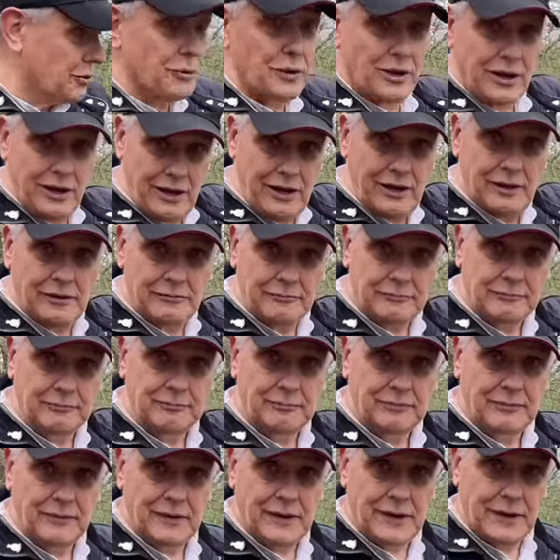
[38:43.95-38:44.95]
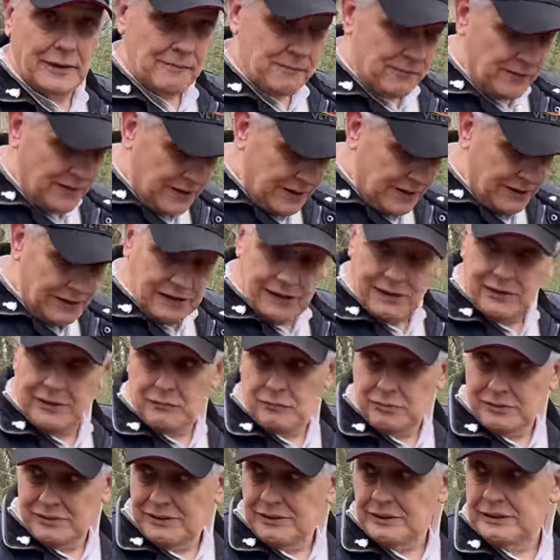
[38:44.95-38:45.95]
here. And
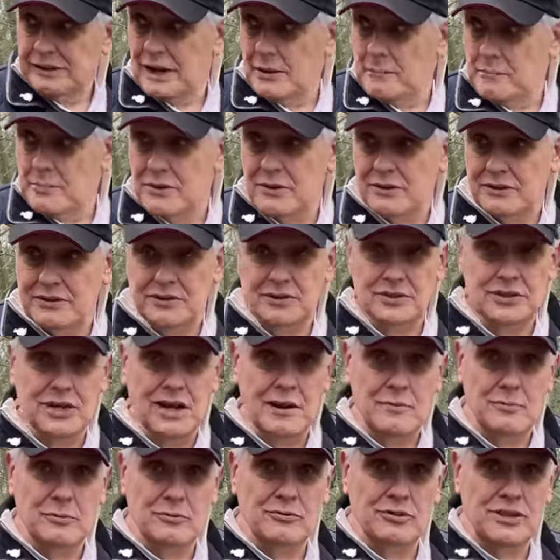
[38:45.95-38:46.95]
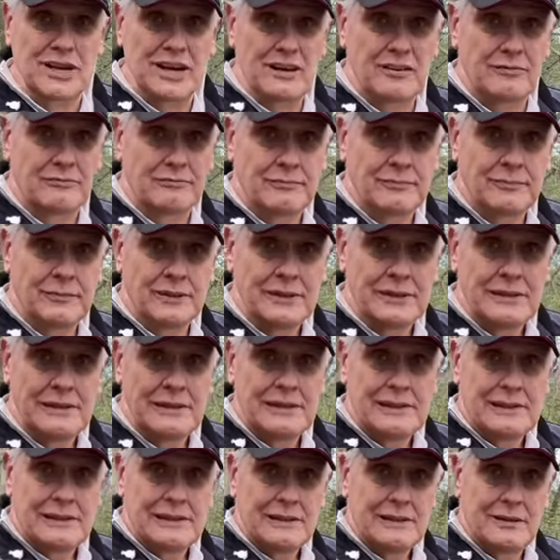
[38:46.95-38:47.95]
they burnt the stables down,
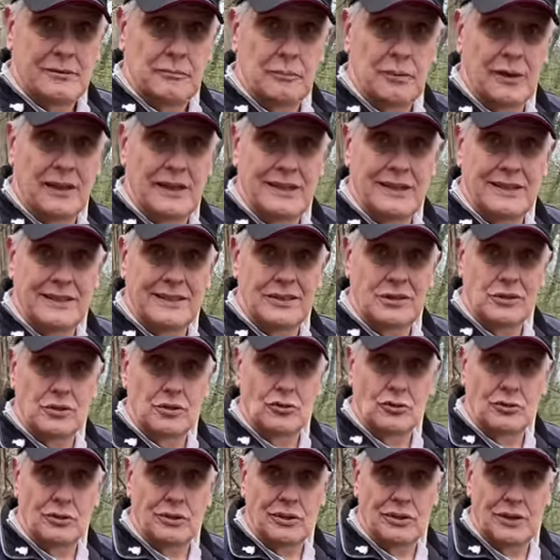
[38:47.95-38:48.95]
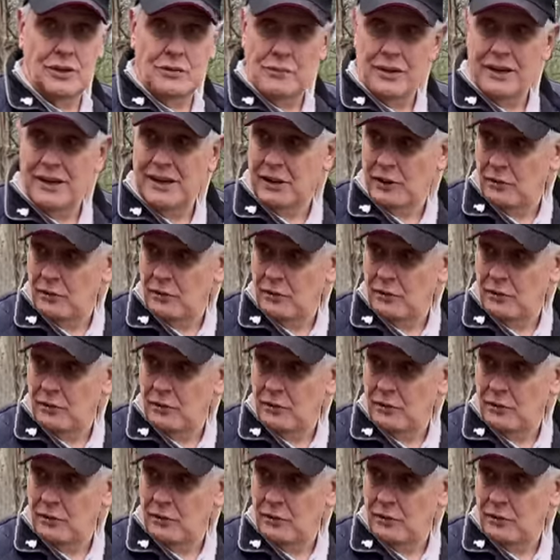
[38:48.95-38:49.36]
completely destroyed them. And it